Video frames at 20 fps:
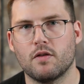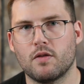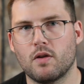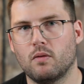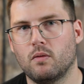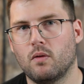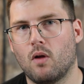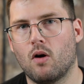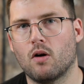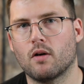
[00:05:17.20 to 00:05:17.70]

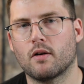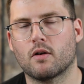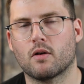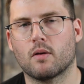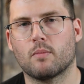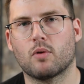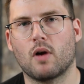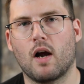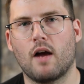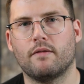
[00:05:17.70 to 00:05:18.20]
the
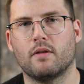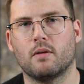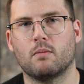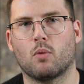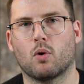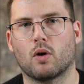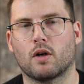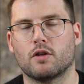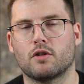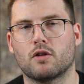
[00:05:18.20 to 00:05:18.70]
longer a private
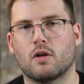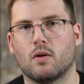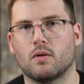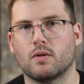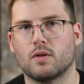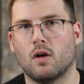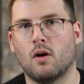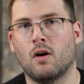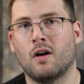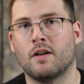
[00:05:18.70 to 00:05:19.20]
mortgage
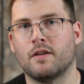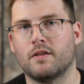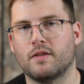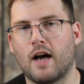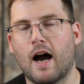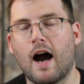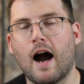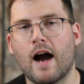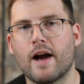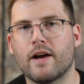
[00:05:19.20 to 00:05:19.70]
goes on,
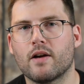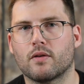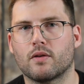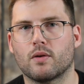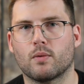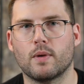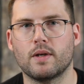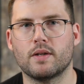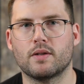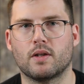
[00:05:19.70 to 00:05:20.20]
the higher
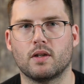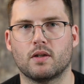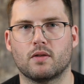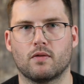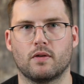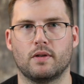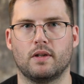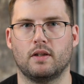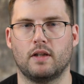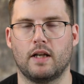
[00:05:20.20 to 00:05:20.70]
the risk is
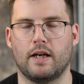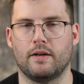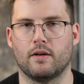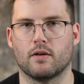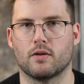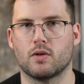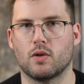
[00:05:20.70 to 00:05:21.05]
for the lender.